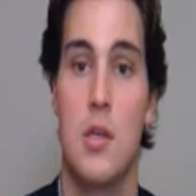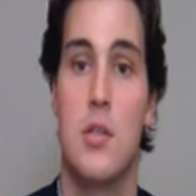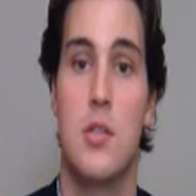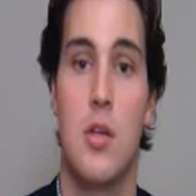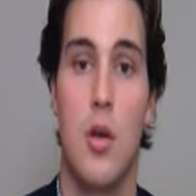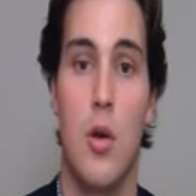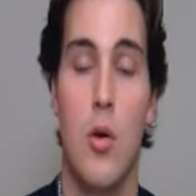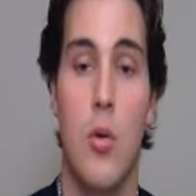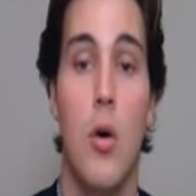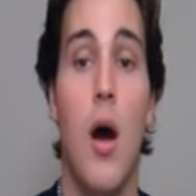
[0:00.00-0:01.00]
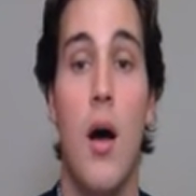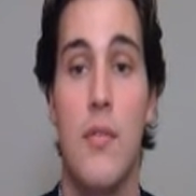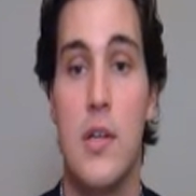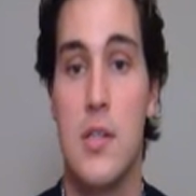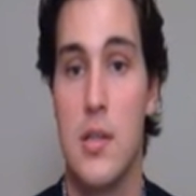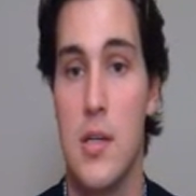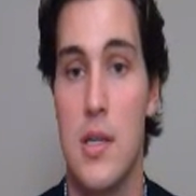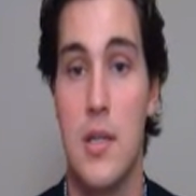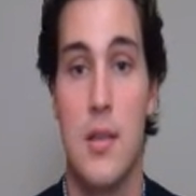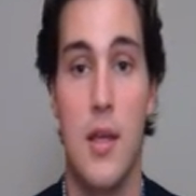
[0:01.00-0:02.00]
So,
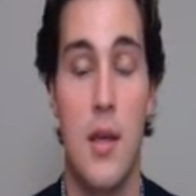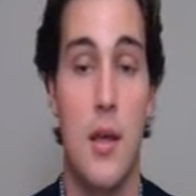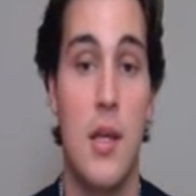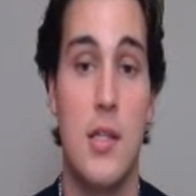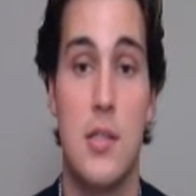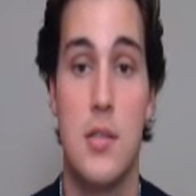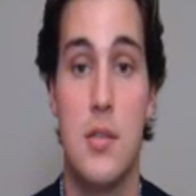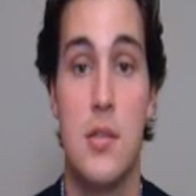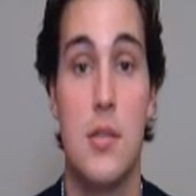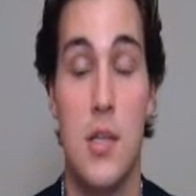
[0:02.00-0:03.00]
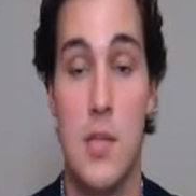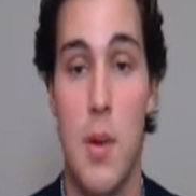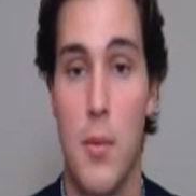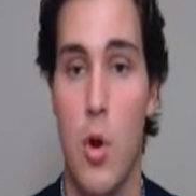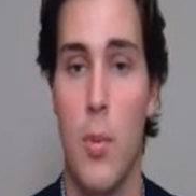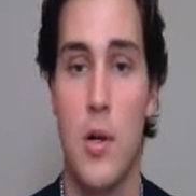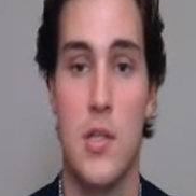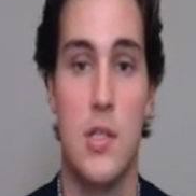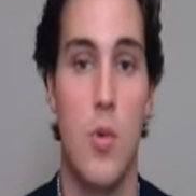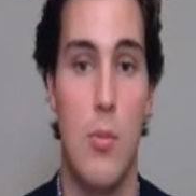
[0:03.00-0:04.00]
obviously, this Mama Goldberg's
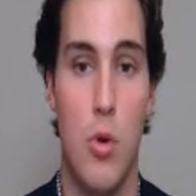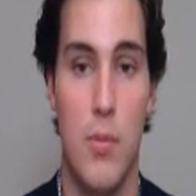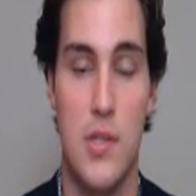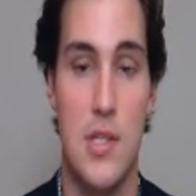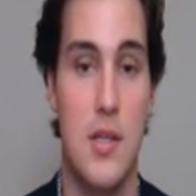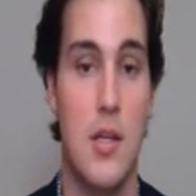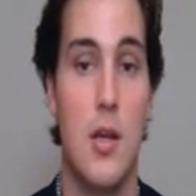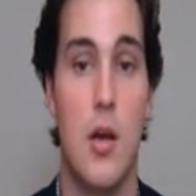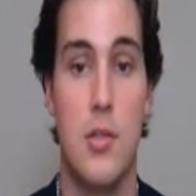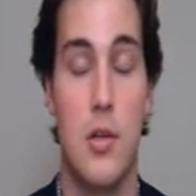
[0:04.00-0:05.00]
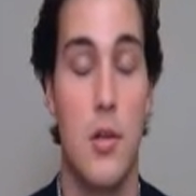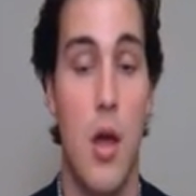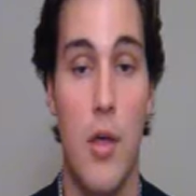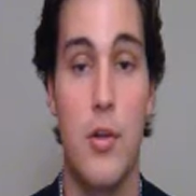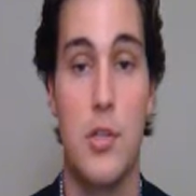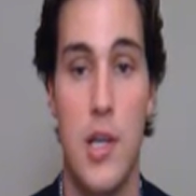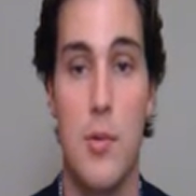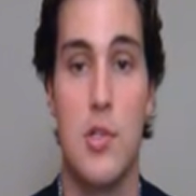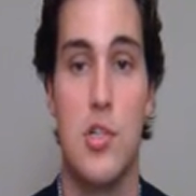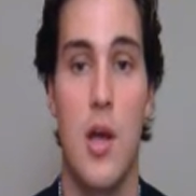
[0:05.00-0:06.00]
is way more busy than other
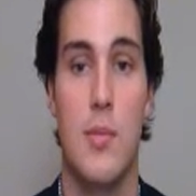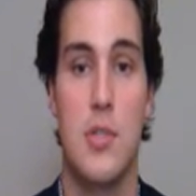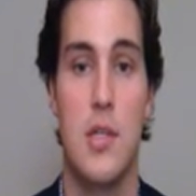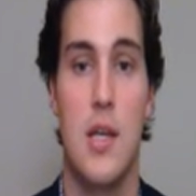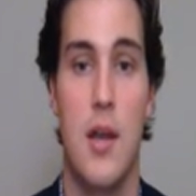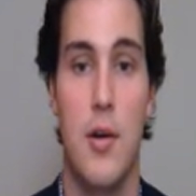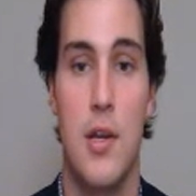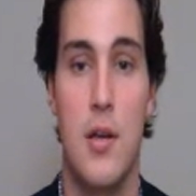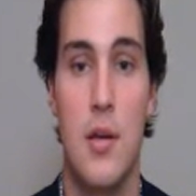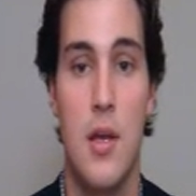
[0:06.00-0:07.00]
sandwich shops in the area.